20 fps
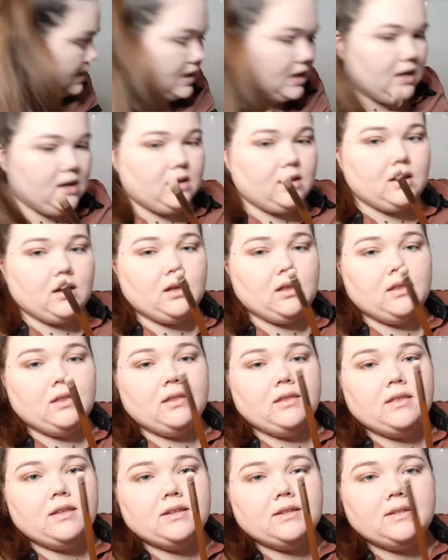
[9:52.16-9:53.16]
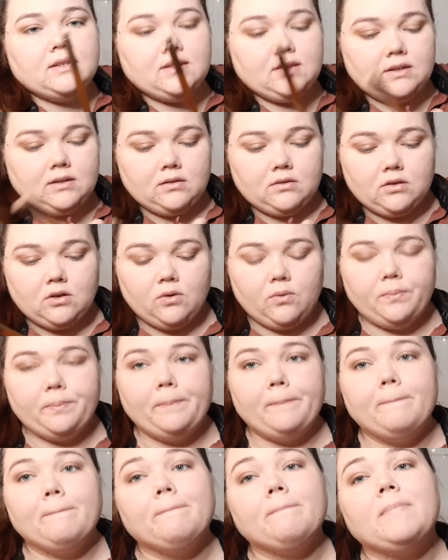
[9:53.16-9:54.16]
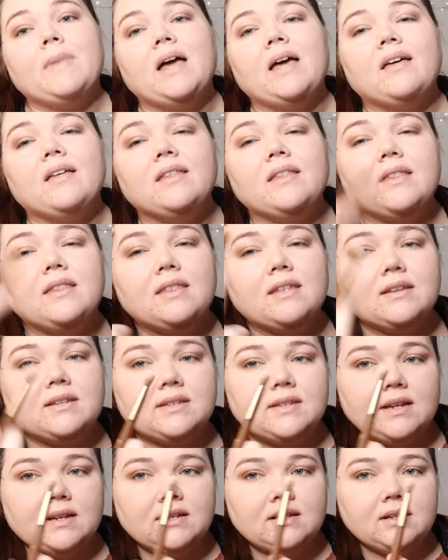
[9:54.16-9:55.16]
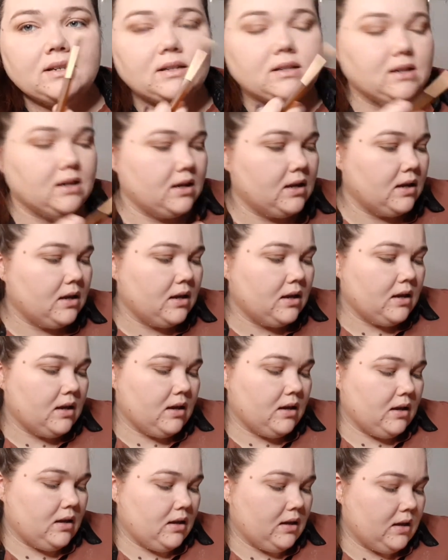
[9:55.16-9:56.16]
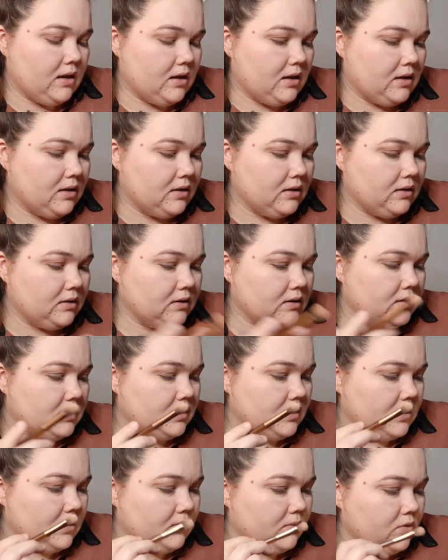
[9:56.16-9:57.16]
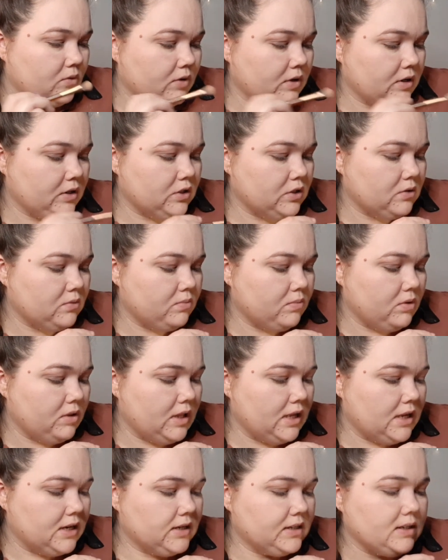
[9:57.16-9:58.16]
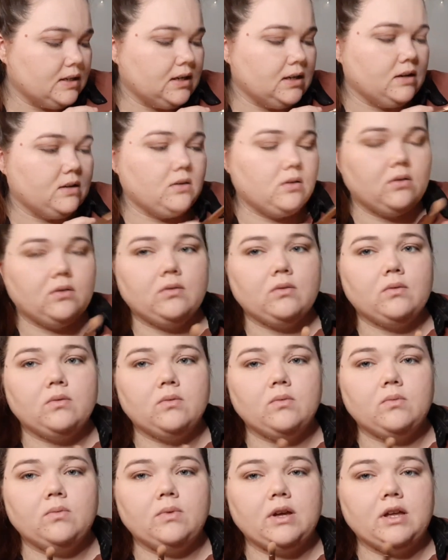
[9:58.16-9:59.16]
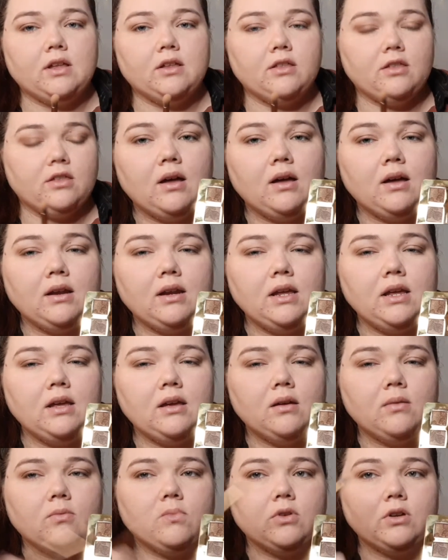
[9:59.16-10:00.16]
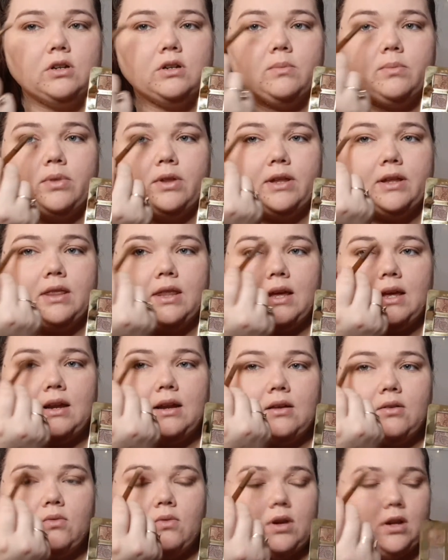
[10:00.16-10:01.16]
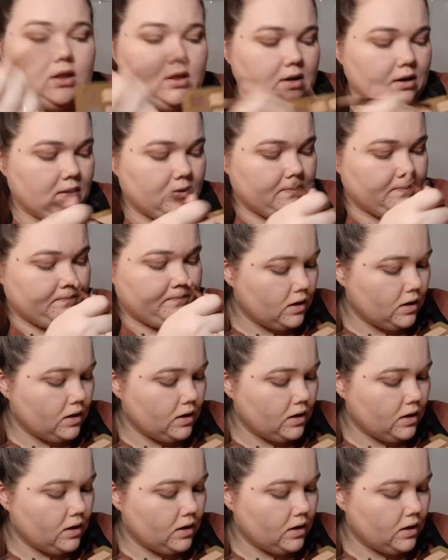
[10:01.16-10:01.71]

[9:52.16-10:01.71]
Take this end, and I'm going to blend in with honey. I'm going to blend that in right there.